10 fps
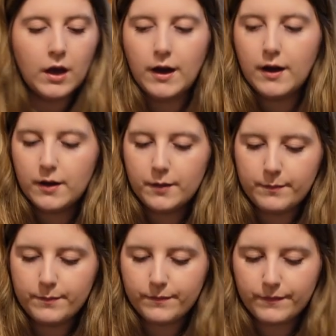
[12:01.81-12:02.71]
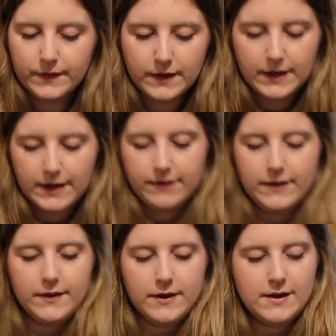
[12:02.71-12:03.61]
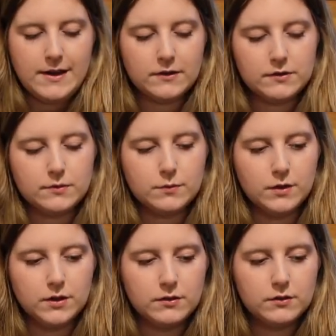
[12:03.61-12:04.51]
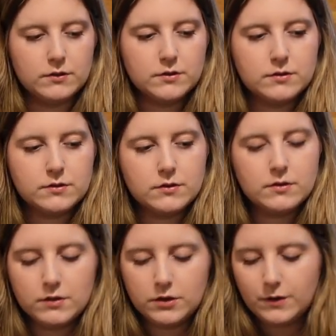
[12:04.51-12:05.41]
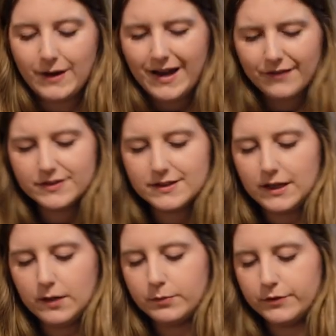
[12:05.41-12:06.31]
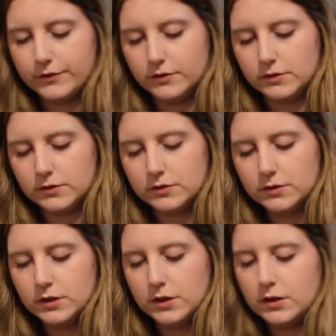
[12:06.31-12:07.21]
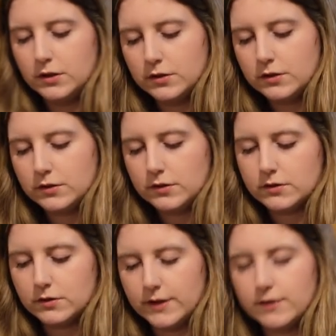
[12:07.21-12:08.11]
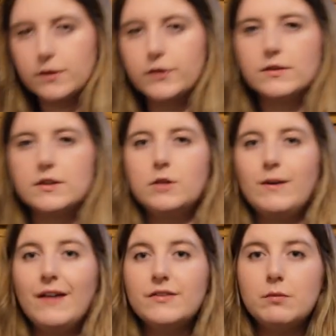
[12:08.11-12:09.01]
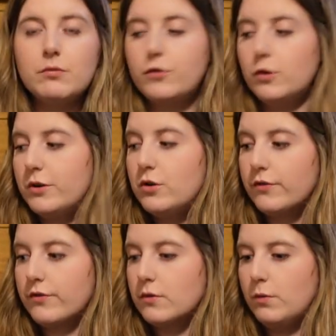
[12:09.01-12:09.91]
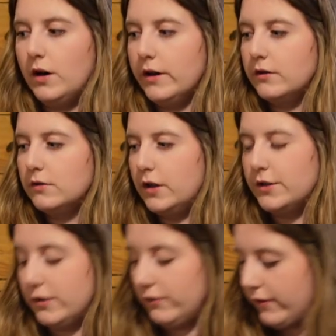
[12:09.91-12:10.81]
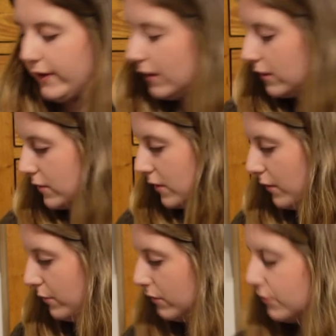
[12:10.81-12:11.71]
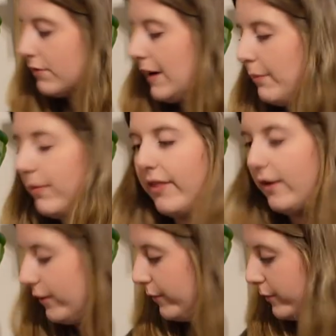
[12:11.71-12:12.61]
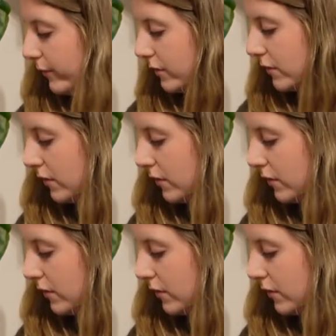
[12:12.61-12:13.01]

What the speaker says: And then the next ones you have seen before. Sorry, it's quite noisy. You have seen before, but not for a while, I don't think. So I will grab those.